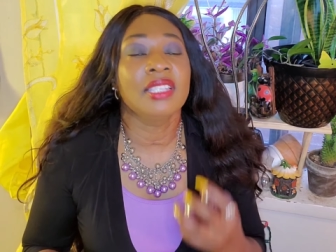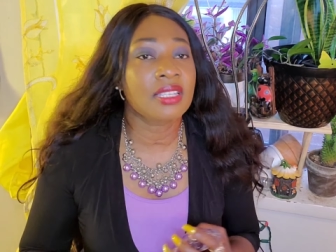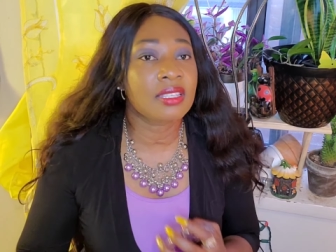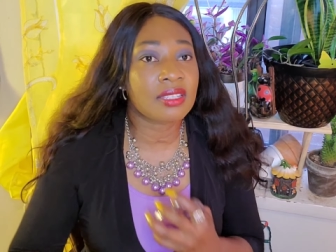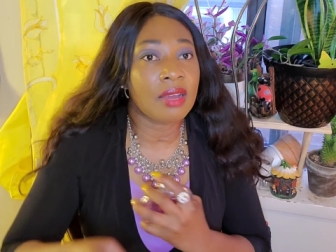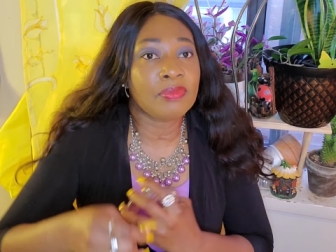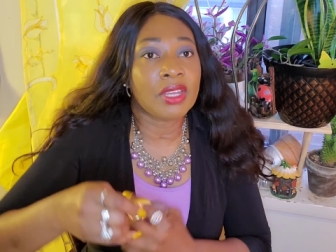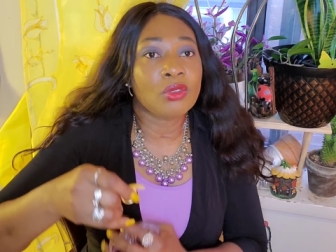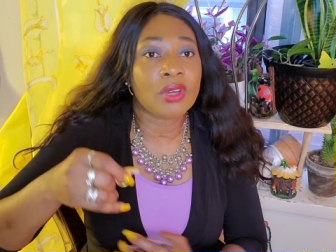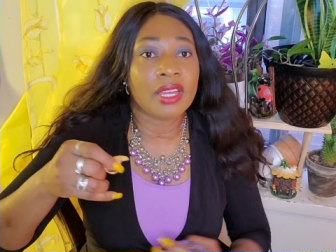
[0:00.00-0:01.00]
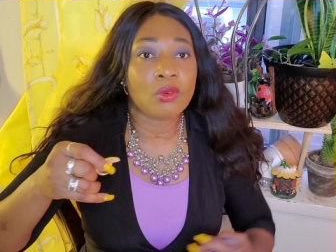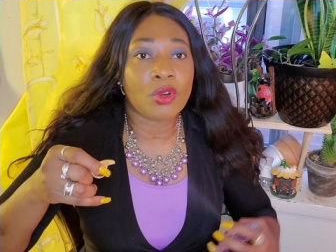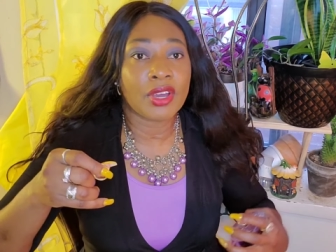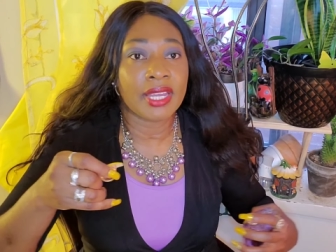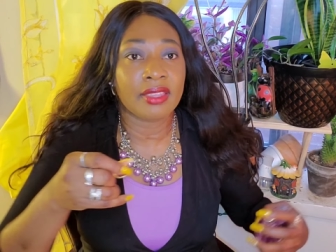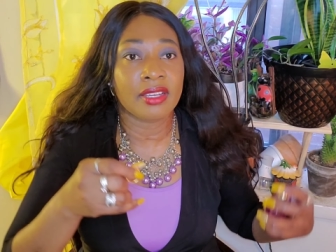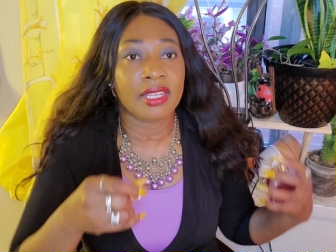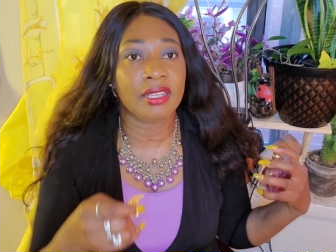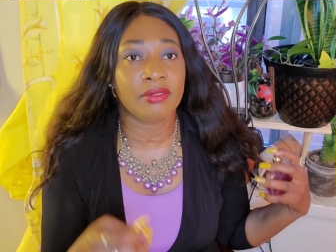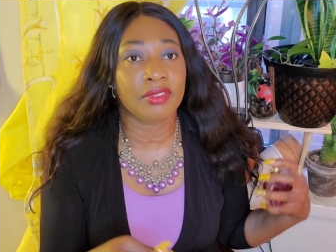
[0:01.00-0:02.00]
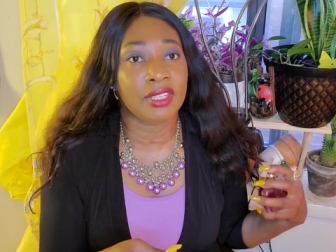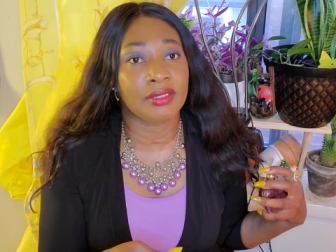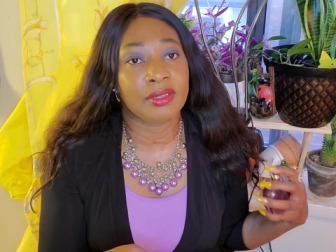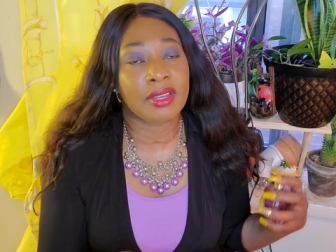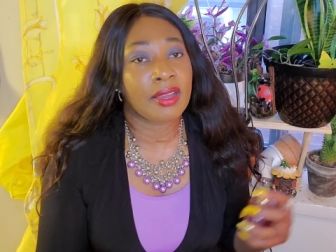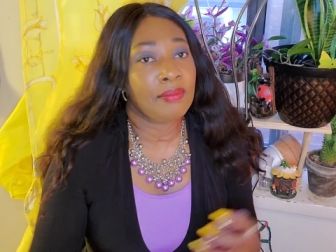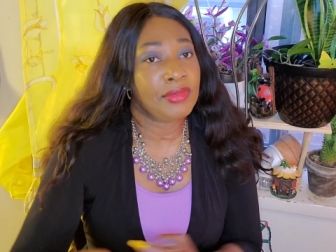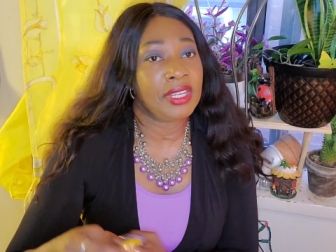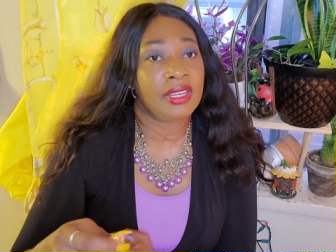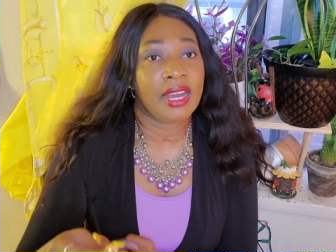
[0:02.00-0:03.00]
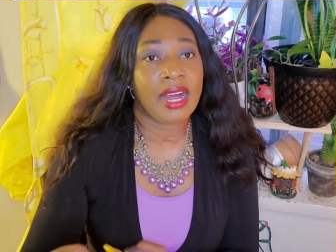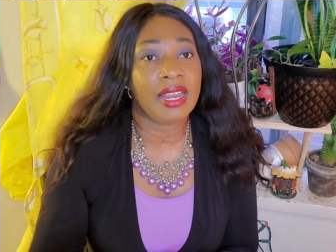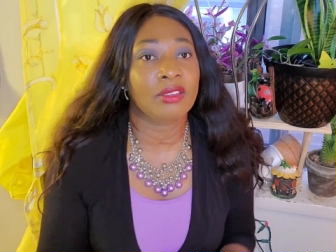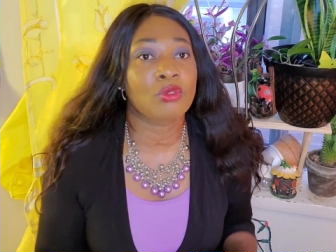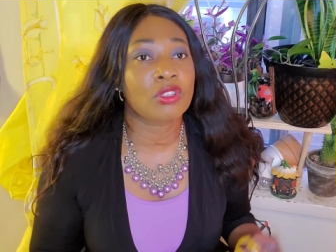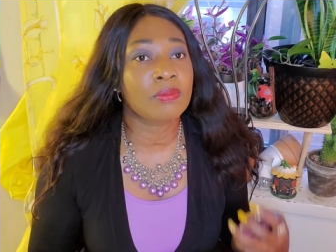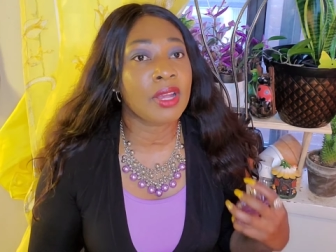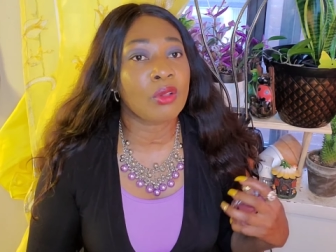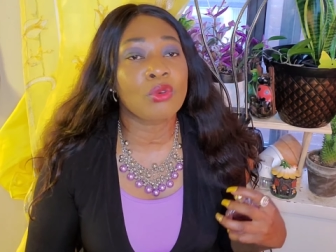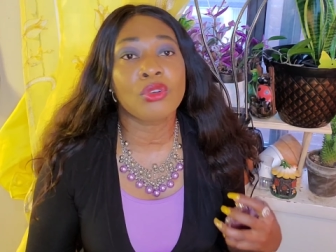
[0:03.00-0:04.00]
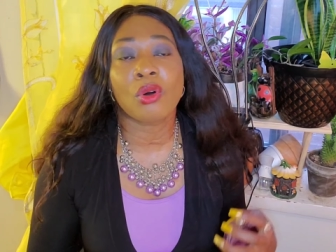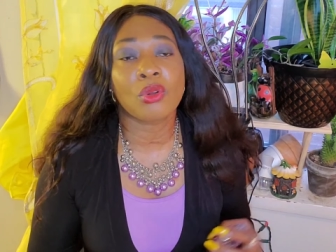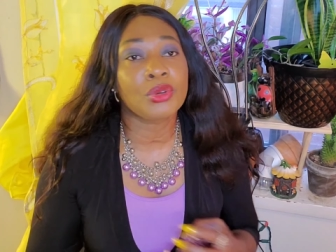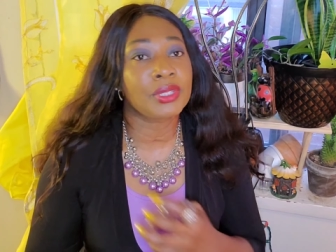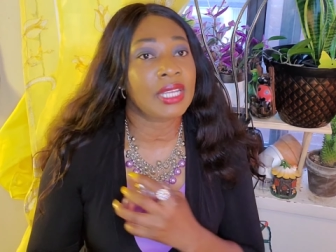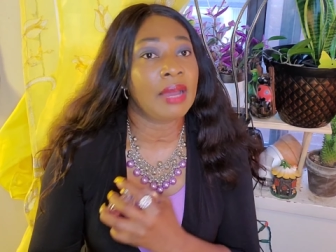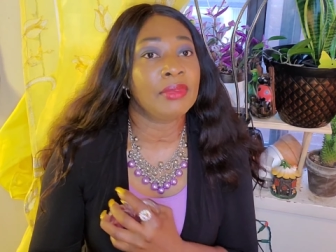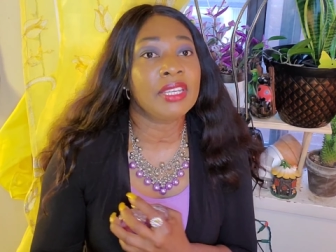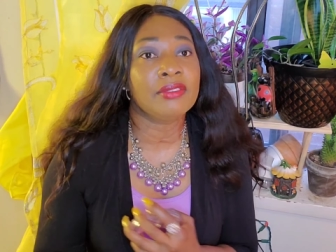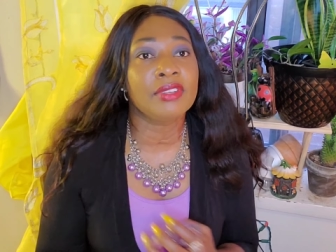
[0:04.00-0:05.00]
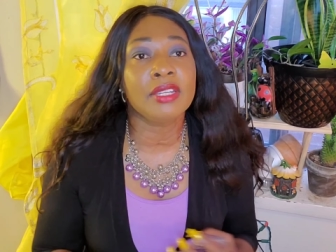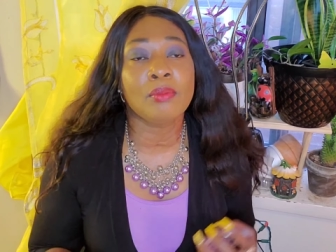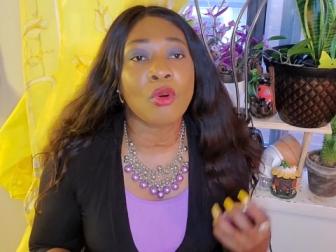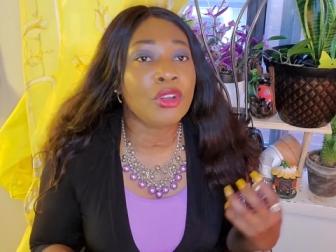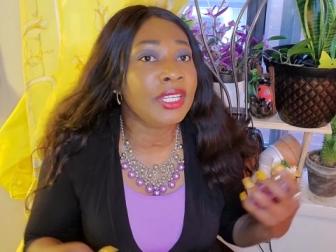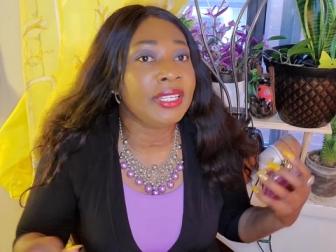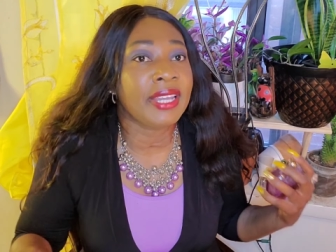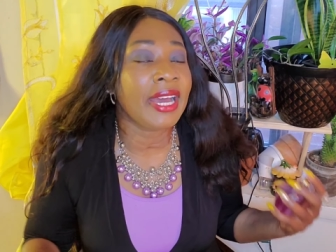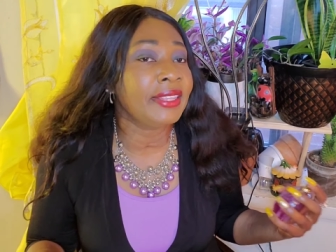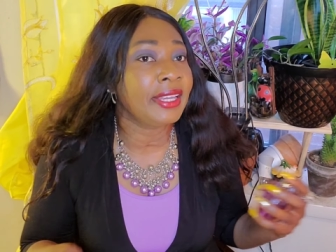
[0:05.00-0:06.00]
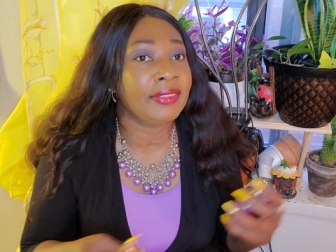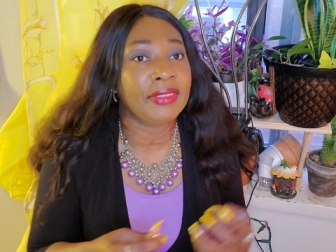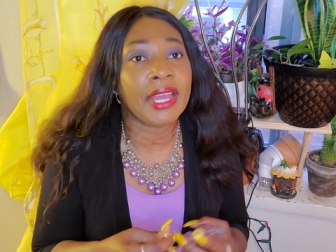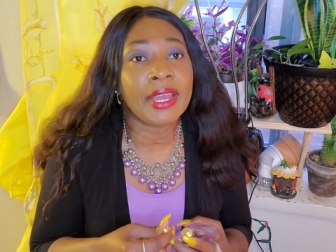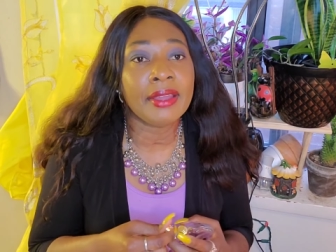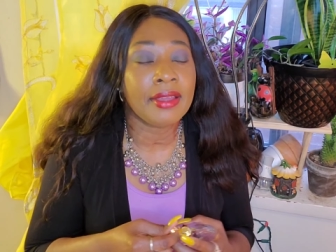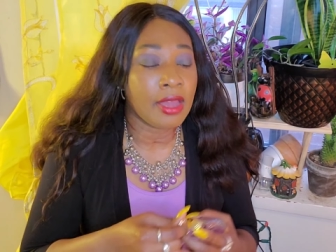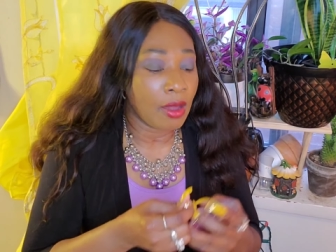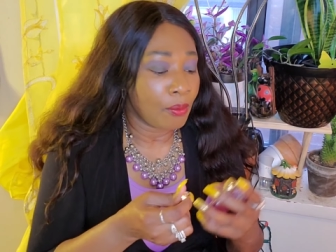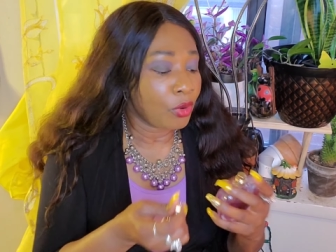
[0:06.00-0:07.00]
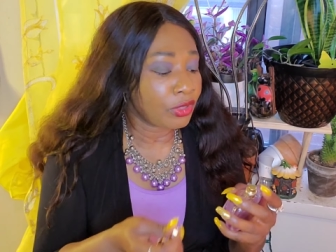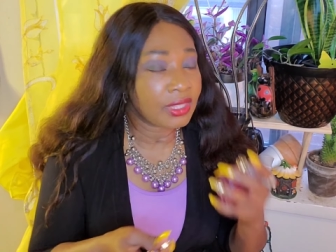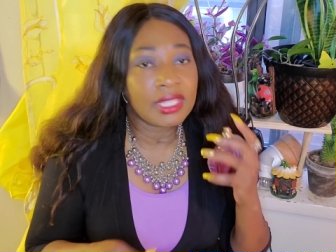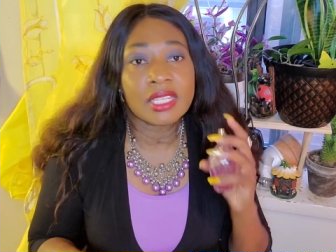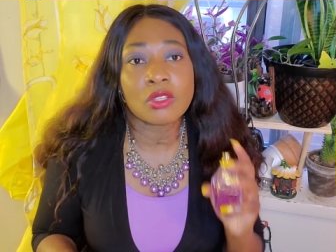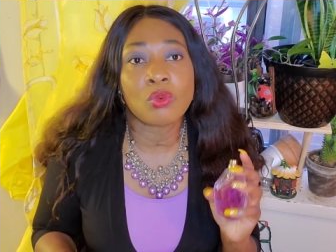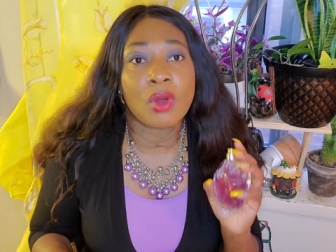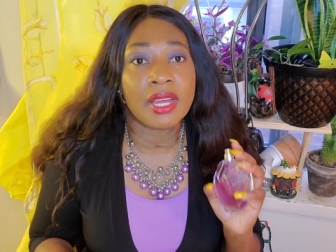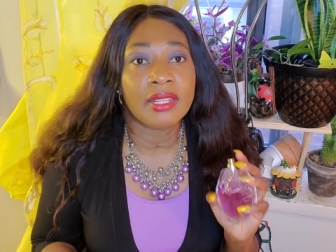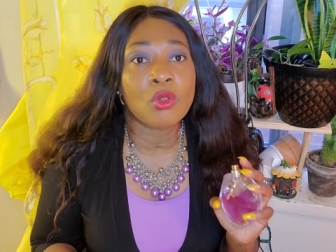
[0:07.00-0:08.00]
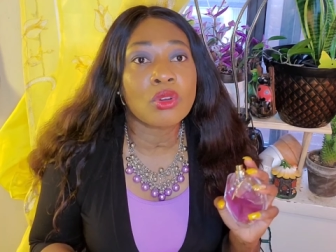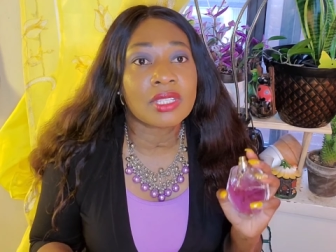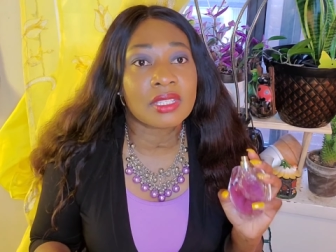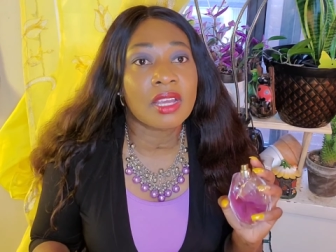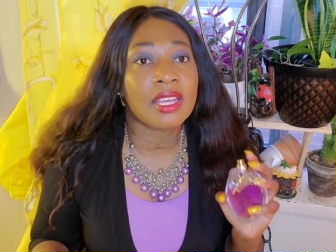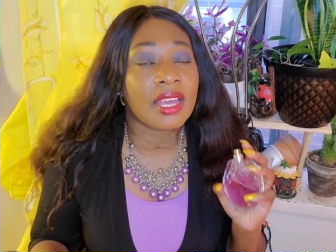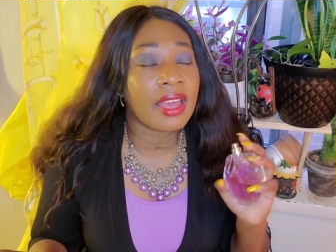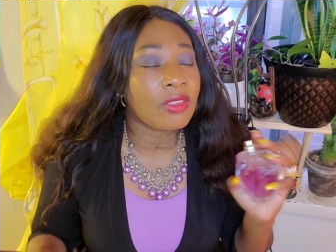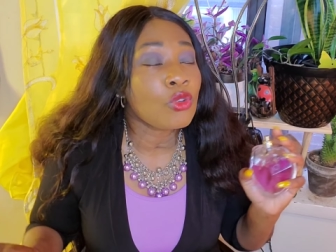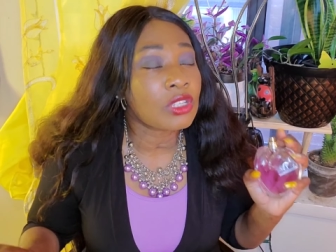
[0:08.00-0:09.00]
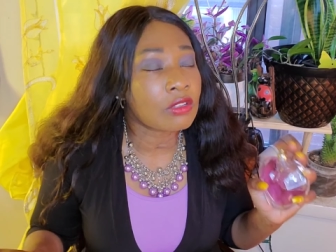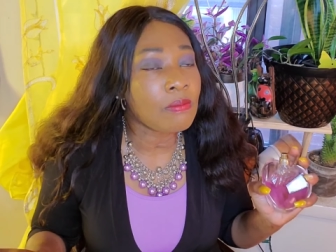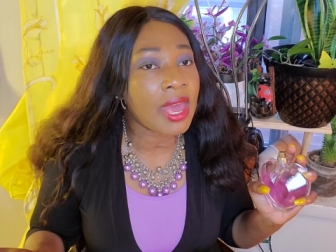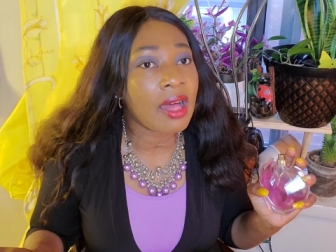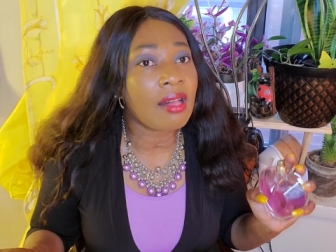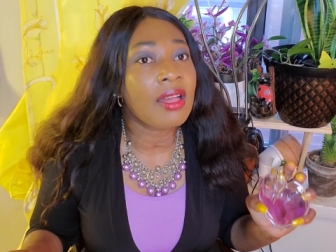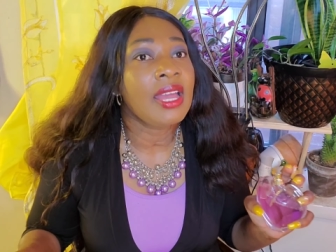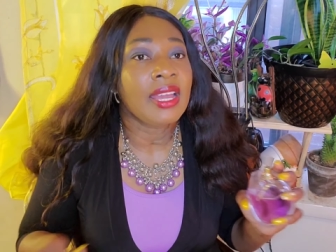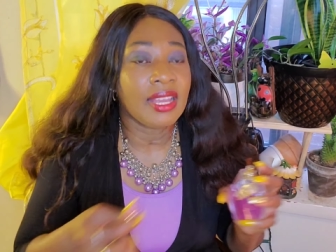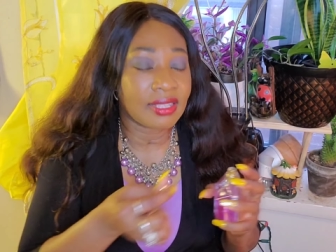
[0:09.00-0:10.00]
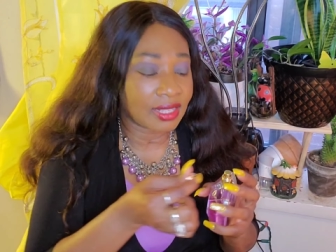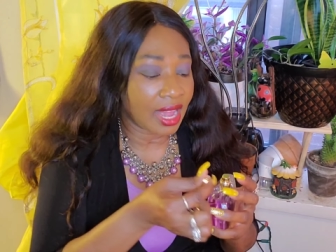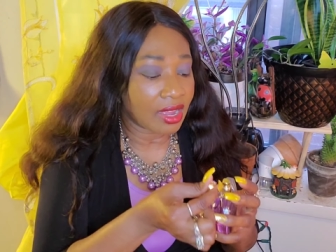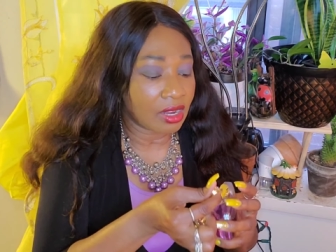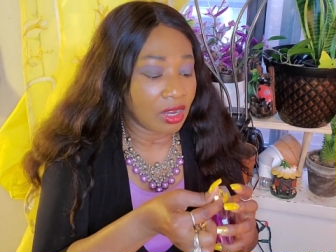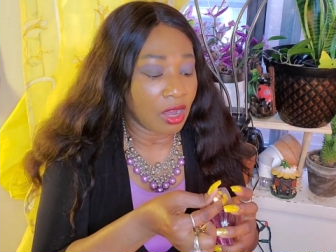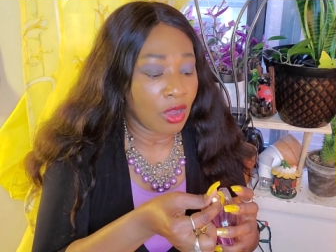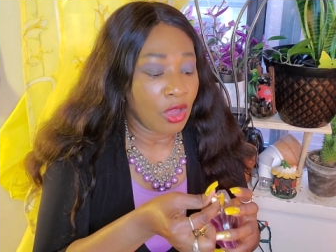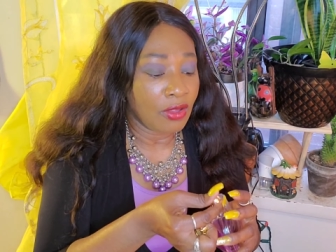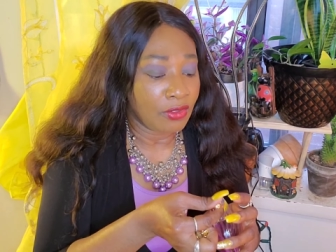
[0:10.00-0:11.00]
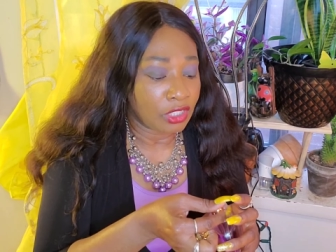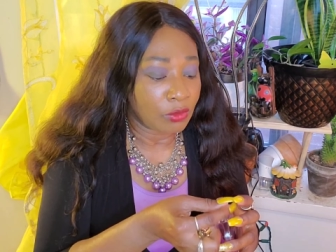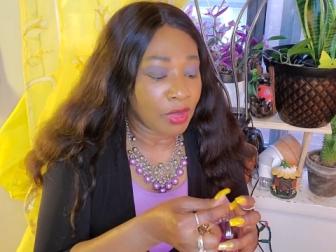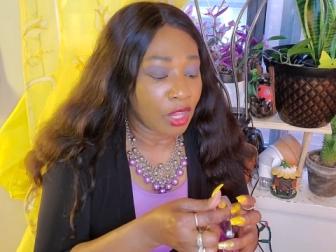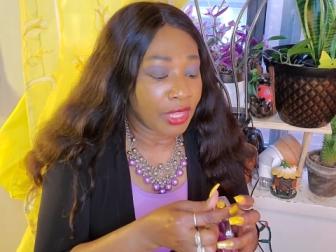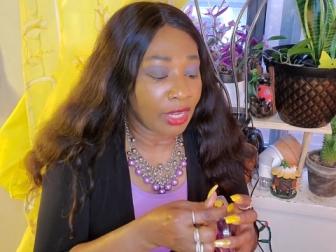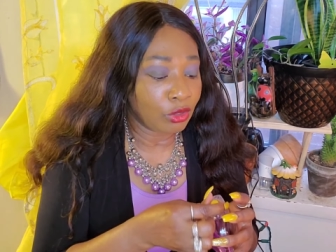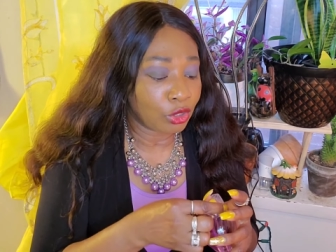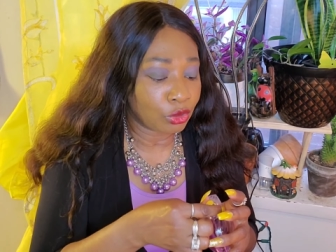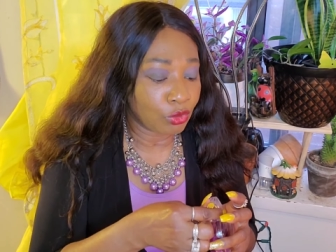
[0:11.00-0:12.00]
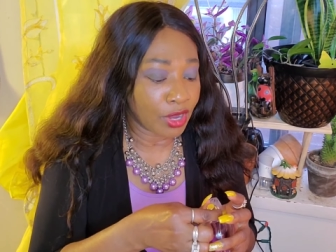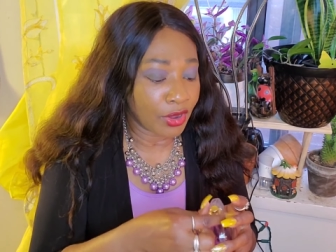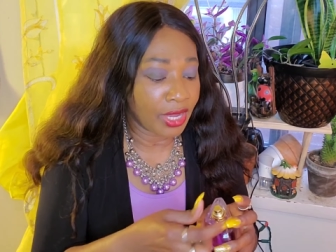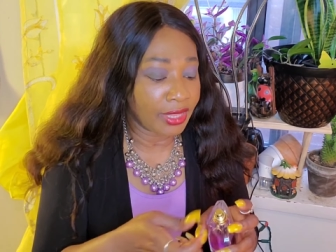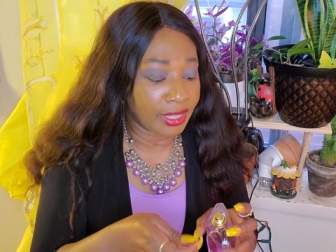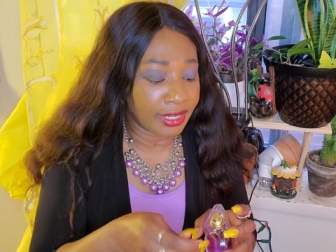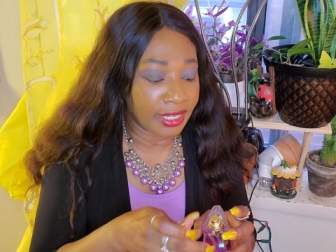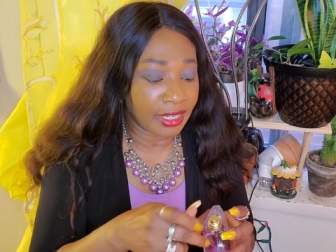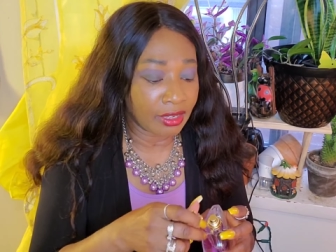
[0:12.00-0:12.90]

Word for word: this something you can wear in the evening me i like to smell good all the time evening morning night and day but this one looks and the smell is like a smell that you should wear in the